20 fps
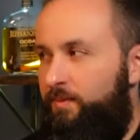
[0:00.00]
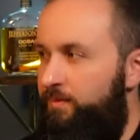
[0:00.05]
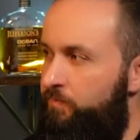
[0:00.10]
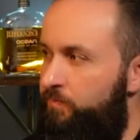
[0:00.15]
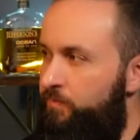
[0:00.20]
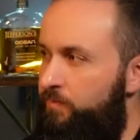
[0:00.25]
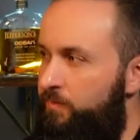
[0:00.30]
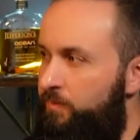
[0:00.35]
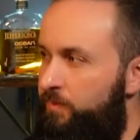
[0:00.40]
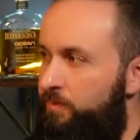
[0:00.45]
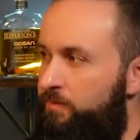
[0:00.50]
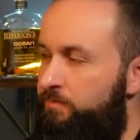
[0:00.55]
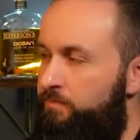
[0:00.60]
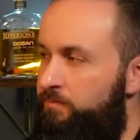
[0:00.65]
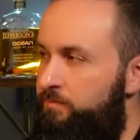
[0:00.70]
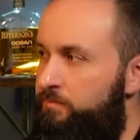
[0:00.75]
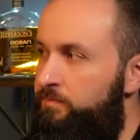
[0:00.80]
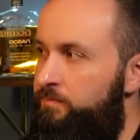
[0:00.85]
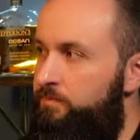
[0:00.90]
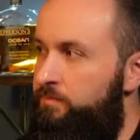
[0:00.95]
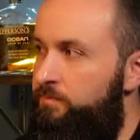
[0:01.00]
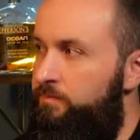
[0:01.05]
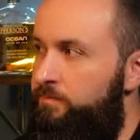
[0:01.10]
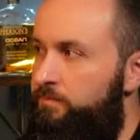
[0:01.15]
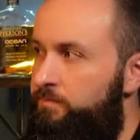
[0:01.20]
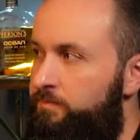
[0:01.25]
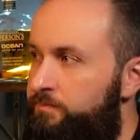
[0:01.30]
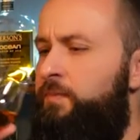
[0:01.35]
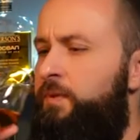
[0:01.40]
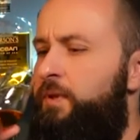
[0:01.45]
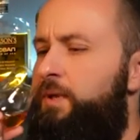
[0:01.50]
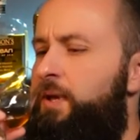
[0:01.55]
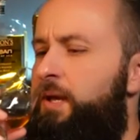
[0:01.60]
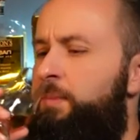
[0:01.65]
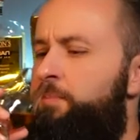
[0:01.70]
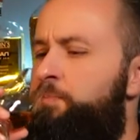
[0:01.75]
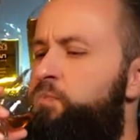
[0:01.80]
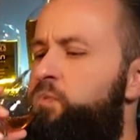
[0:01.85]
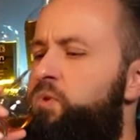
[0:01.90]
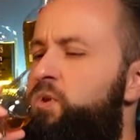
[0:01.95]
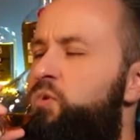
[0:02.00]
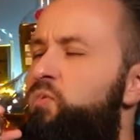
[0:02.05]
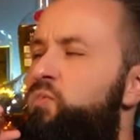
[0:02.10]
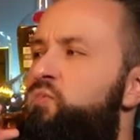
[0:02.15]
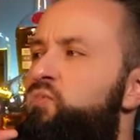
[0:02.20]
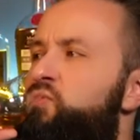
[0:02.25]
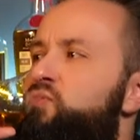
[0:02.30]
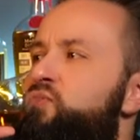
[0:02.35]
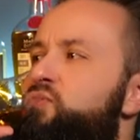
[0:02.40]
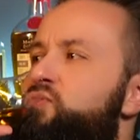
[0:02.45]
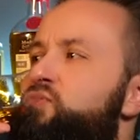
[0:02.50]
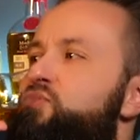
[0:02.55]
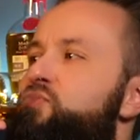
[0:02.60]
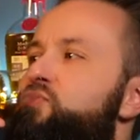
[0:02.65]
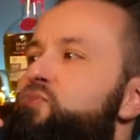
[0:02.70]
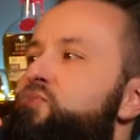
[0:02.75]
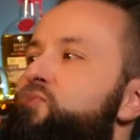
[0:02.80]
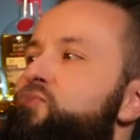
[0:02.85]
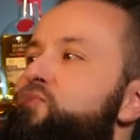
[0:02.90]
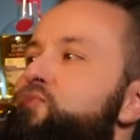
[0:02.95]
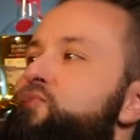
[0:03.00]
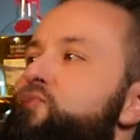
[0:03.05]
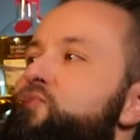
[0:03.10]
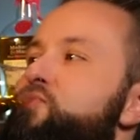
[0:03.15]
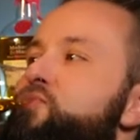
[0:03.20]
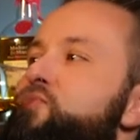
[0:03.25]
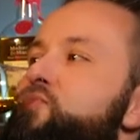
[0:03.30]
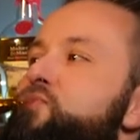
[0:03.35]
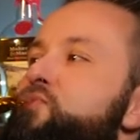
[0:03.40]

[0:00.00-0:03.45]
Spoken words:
The person shown says nothing.